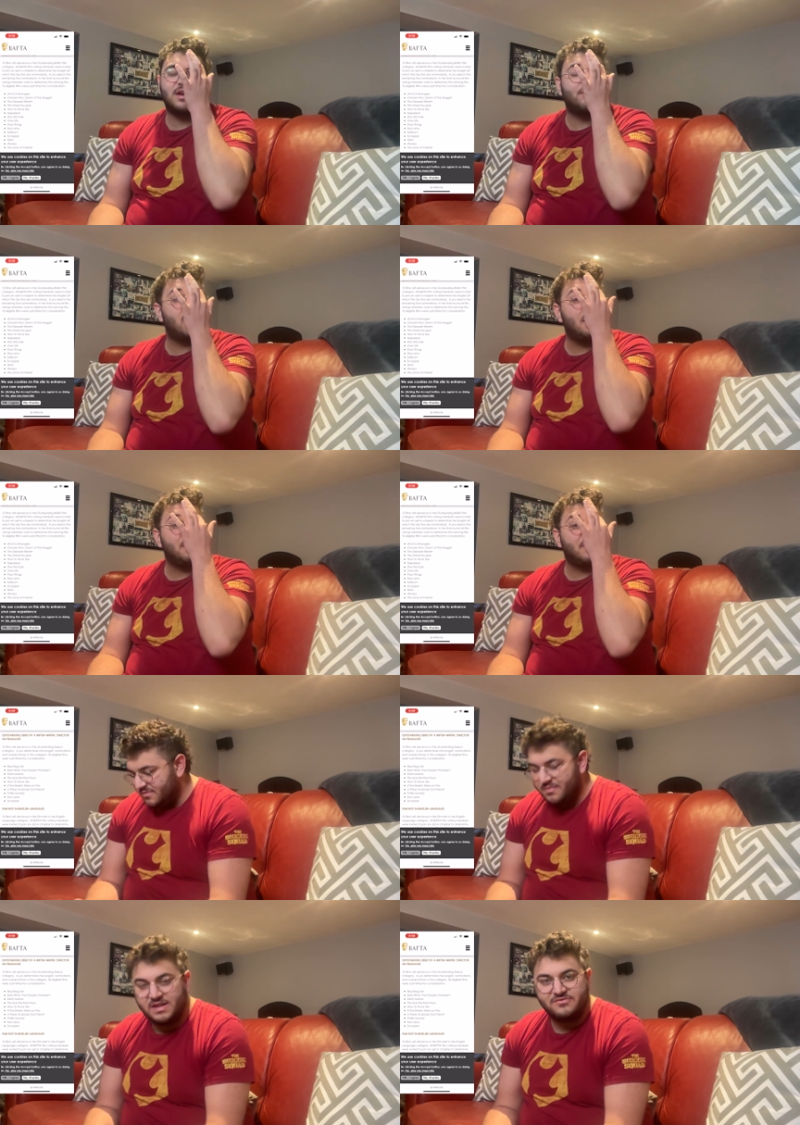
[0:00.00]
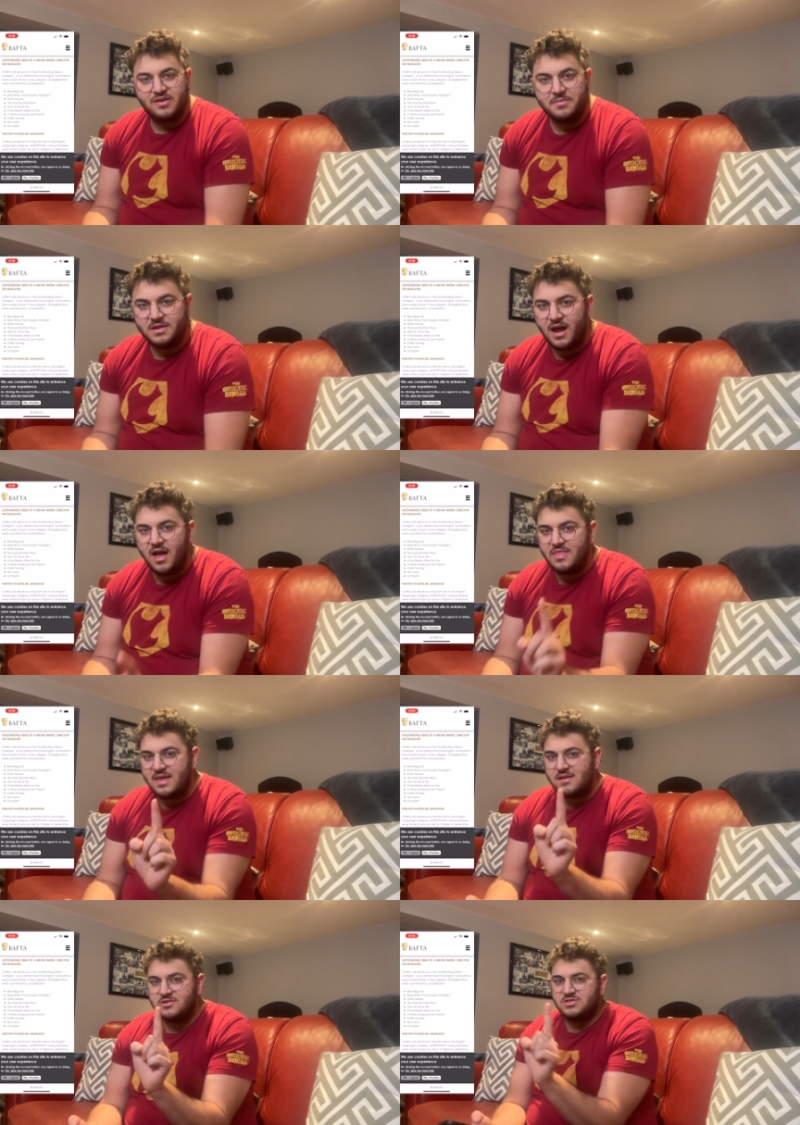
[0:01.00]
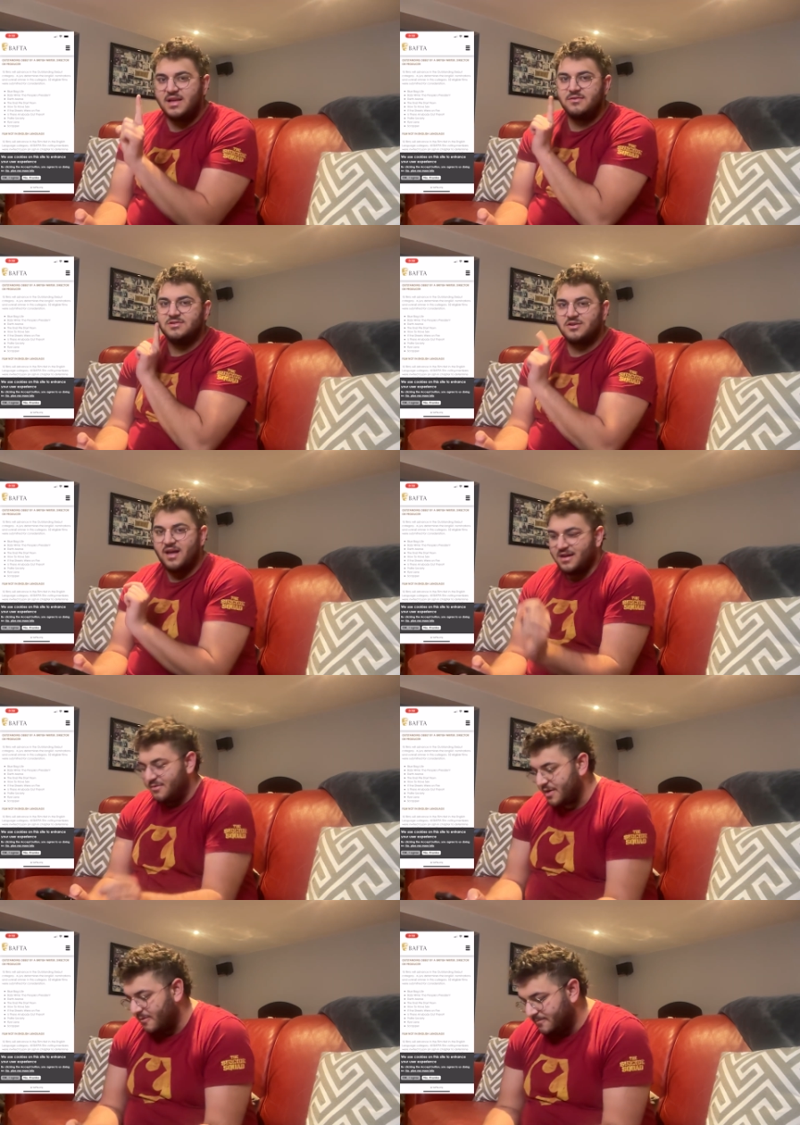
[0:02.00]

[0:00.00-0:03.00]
I forgot about that. Best film not in the English language. Okay, here we go.